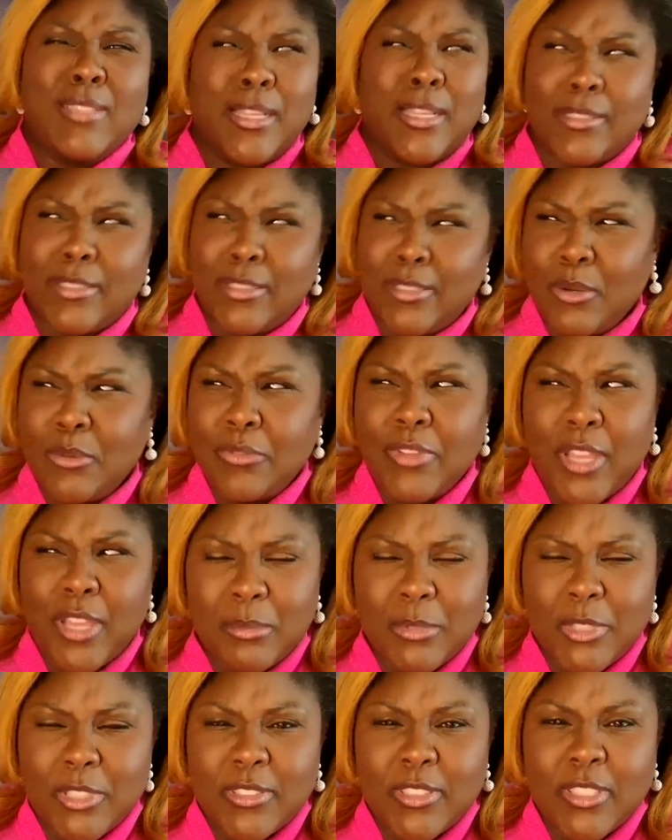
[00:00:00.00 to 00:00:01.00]
like, did your
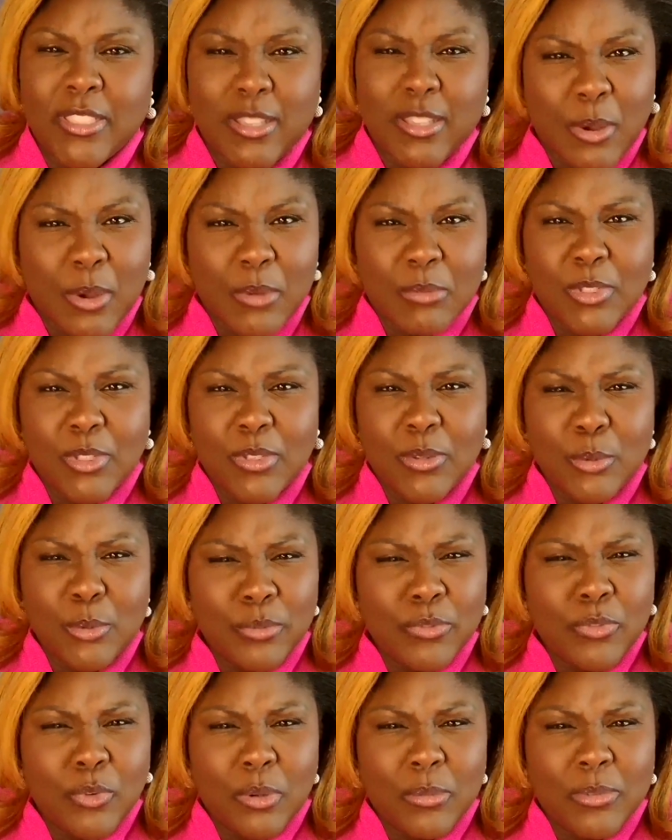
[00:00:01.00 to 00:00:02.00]
family send your
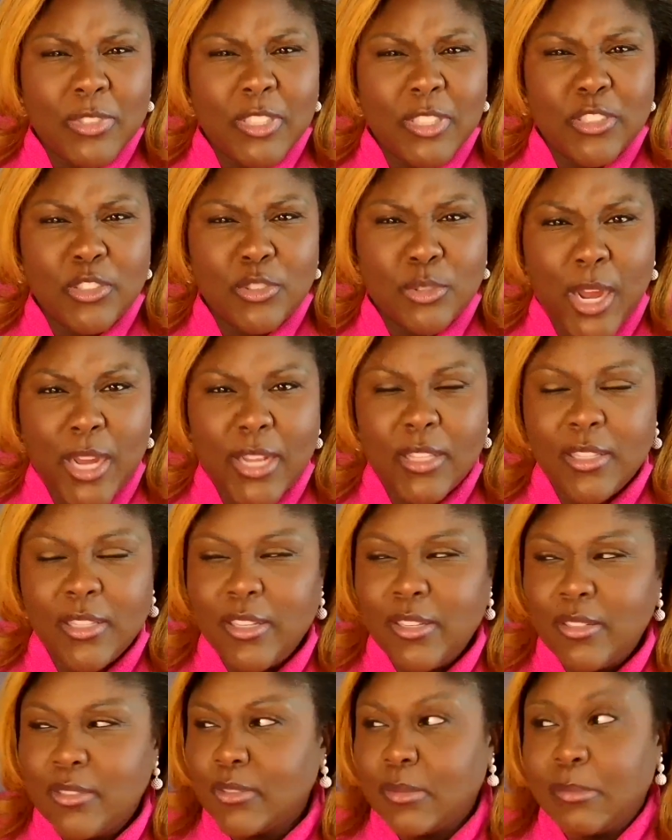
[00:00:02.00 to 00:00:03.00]
uniforms to the dry cleaners?